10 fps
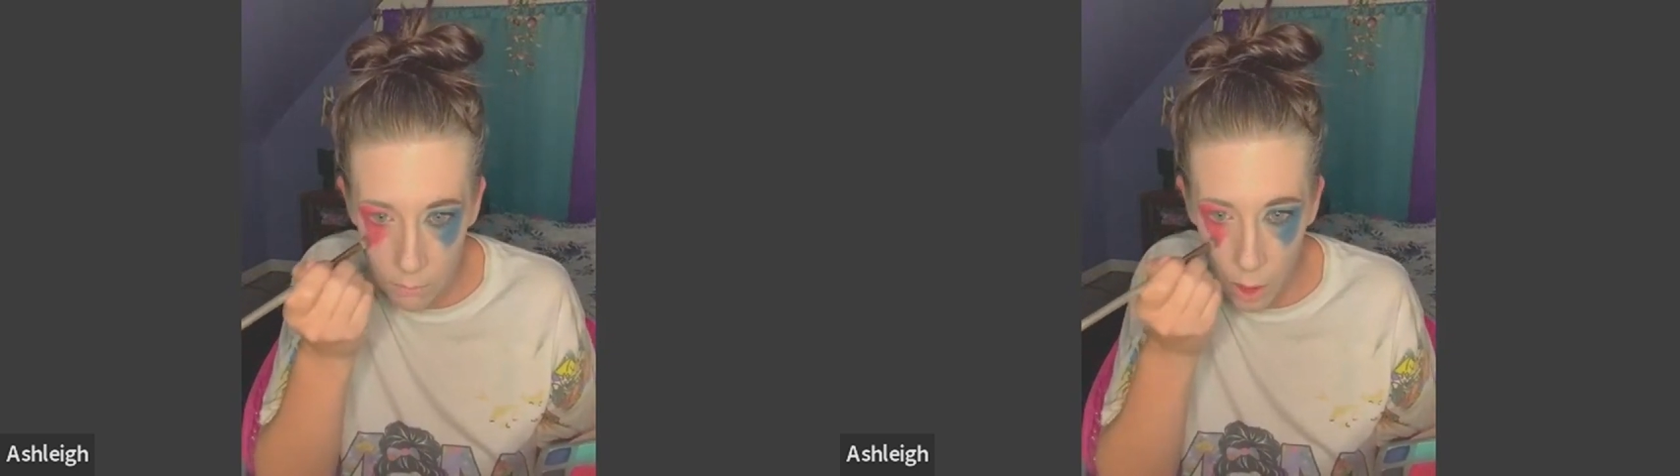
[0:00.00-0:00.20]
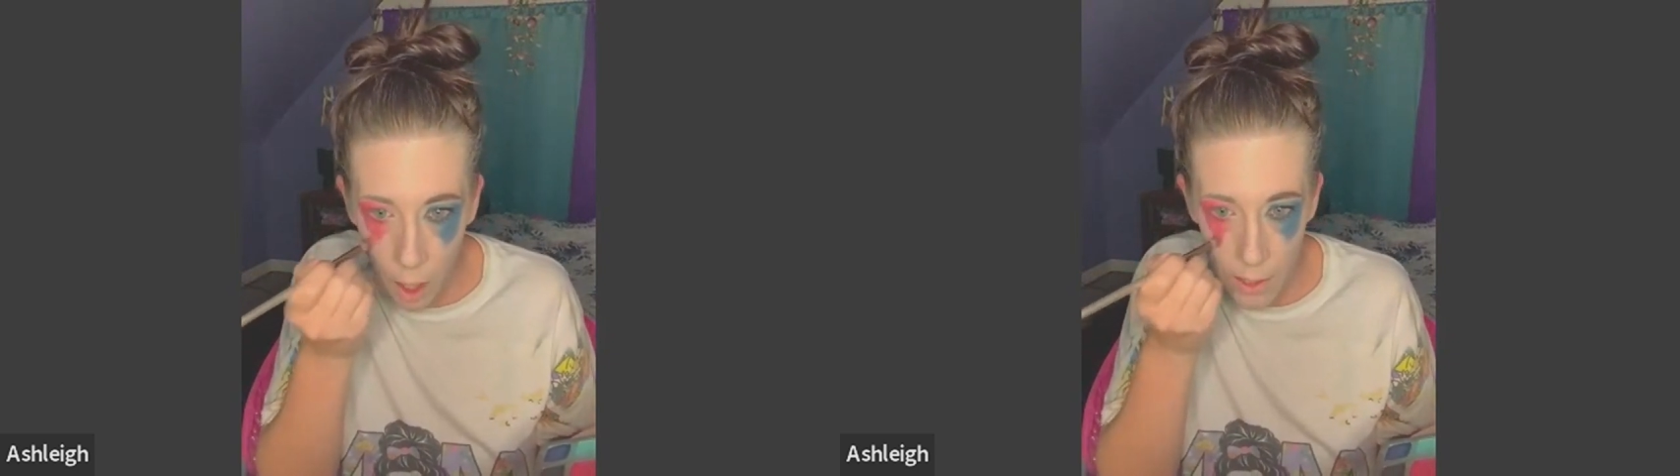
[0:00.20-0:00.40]

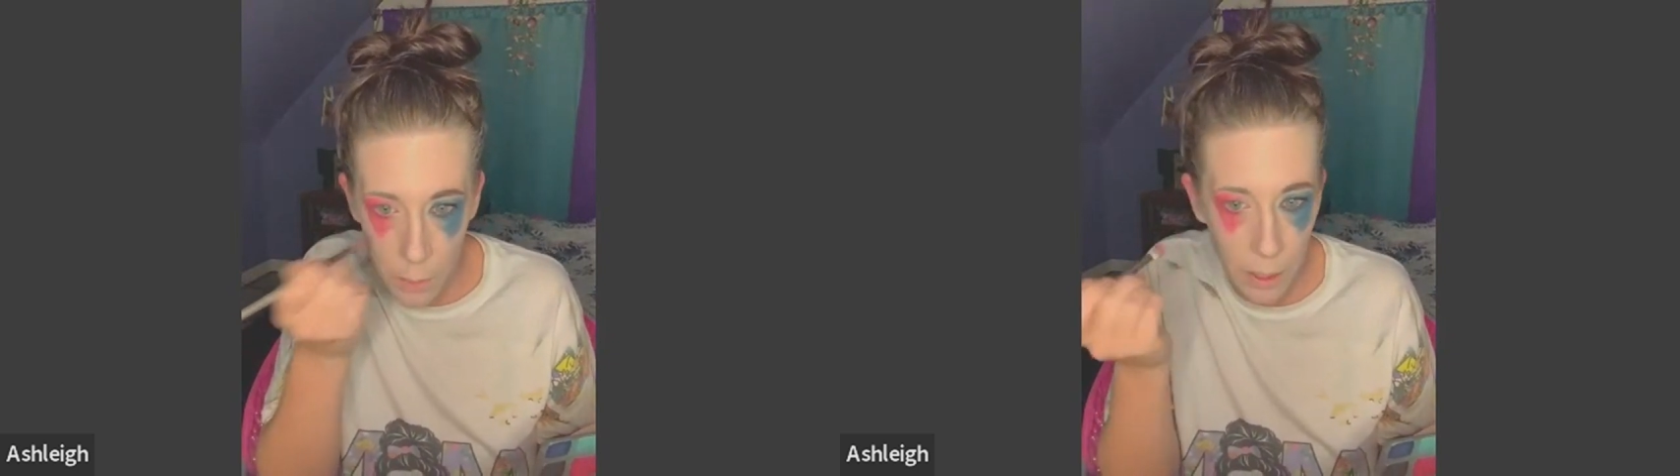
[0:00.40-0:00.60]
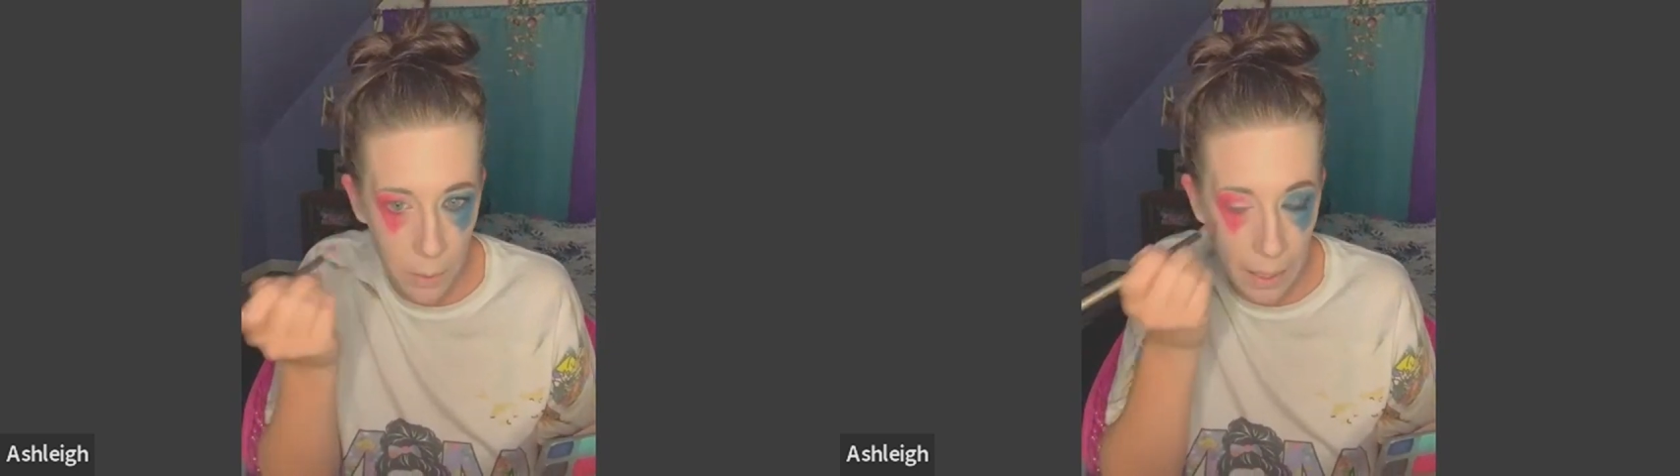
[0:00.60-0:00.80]
cost
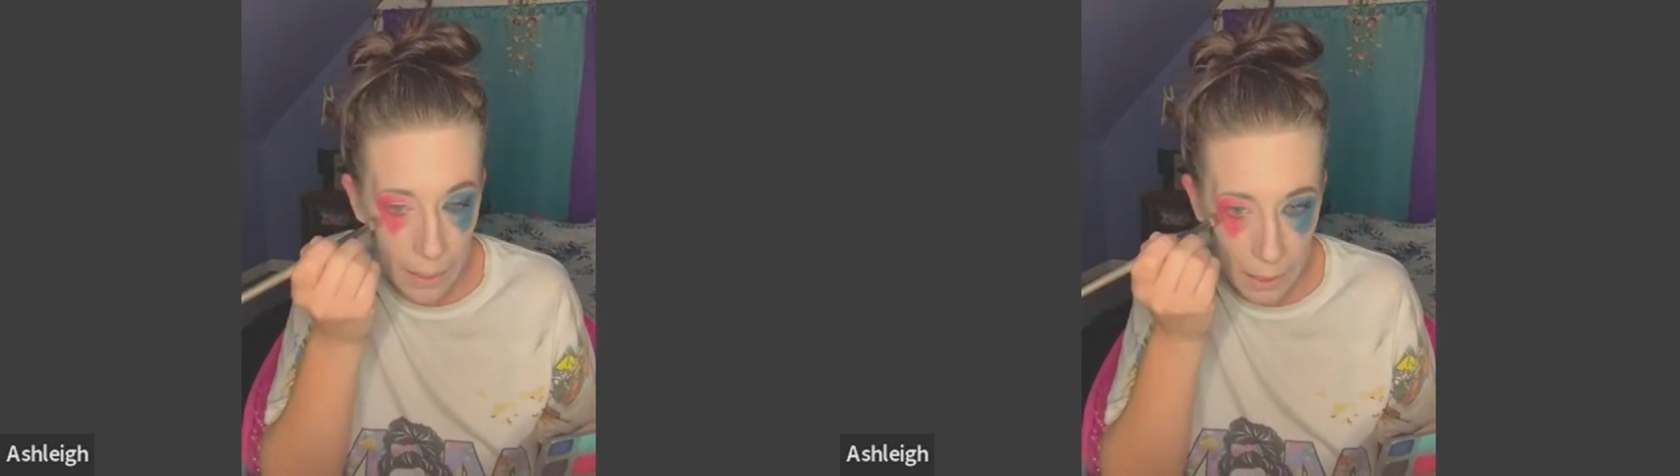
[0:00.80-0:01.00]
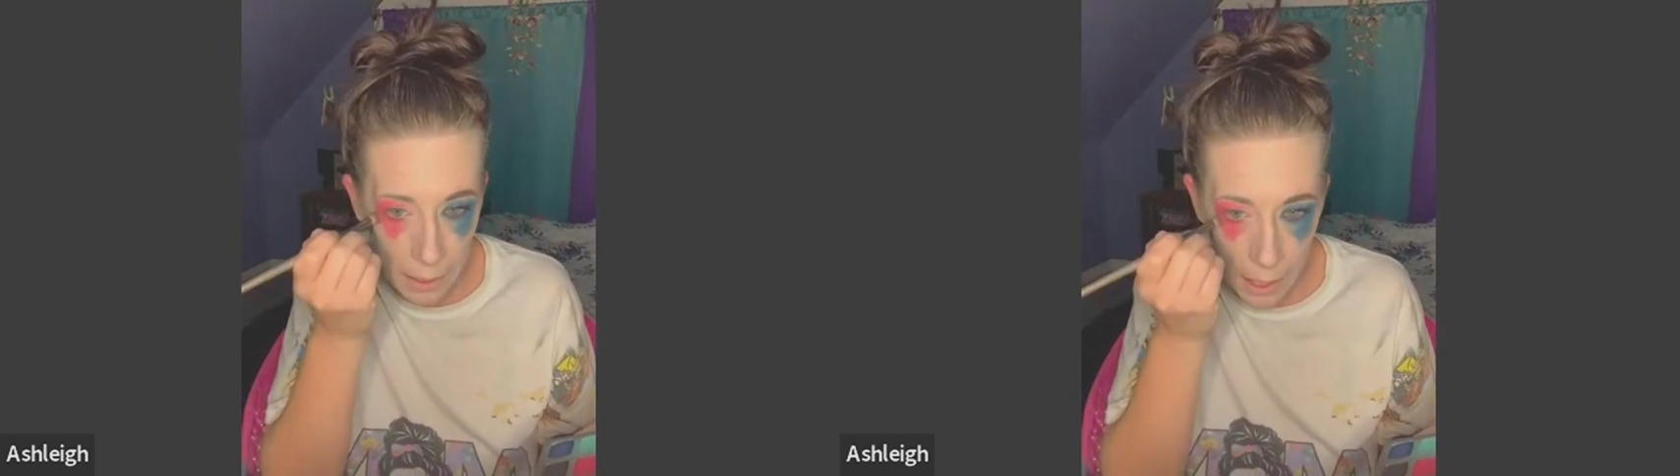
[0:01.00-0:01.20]
a pretty
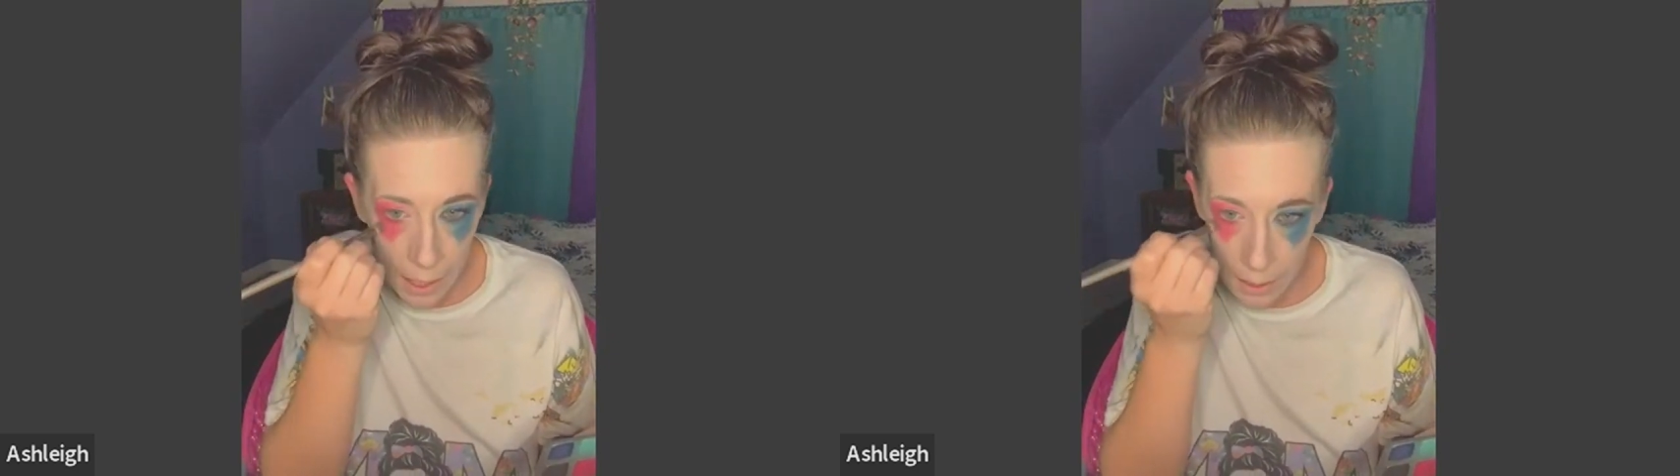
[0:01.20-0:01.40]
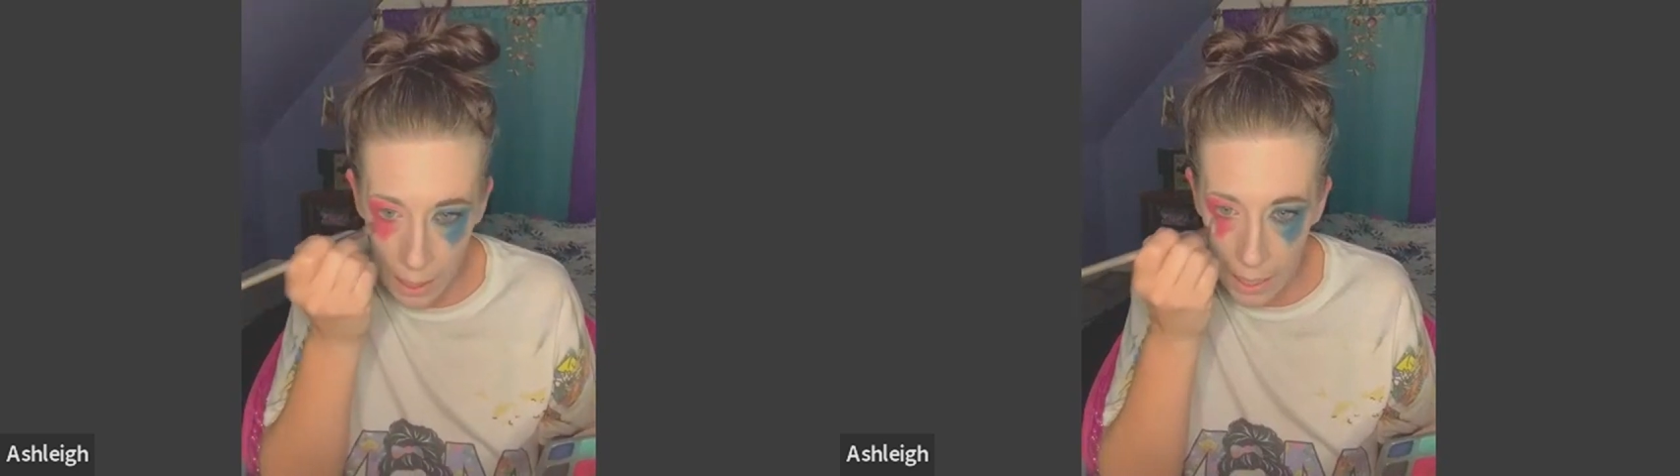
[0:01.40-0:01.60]
penny,
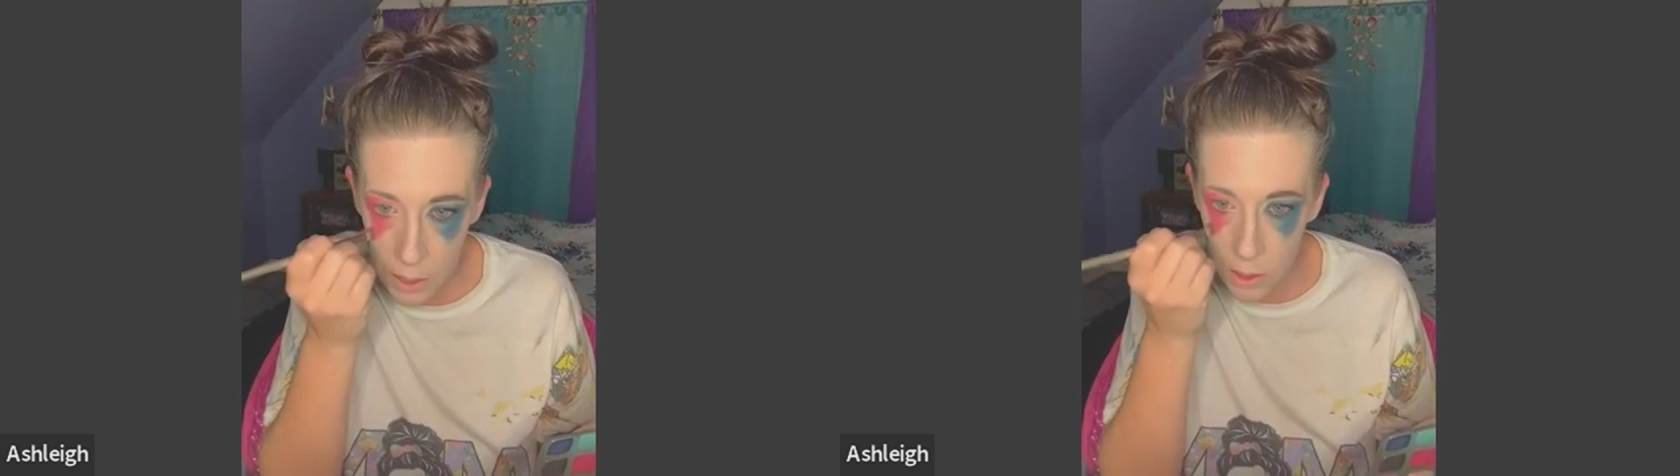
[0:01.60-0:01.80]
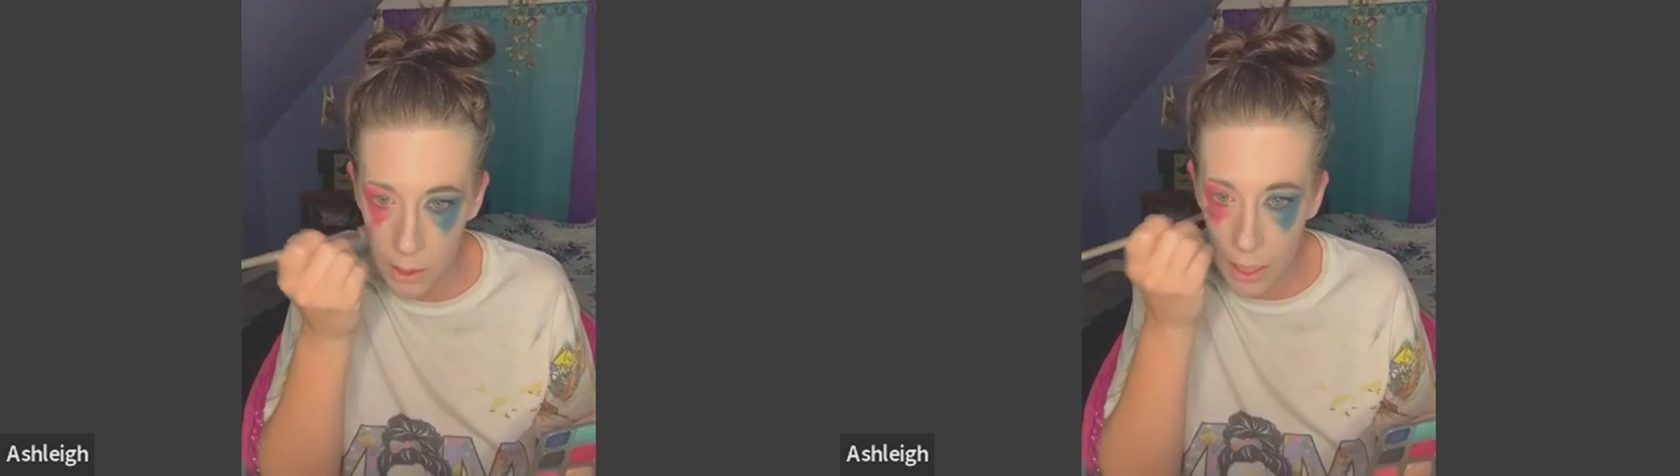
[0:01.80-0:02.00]
and I
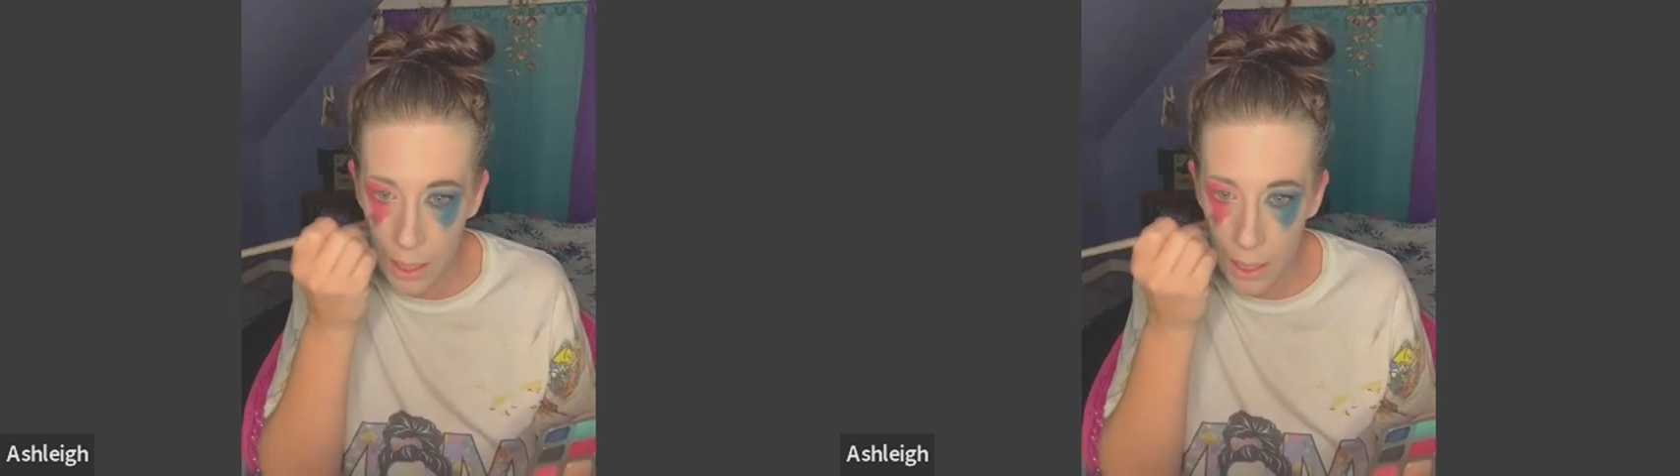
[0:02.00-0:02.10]
just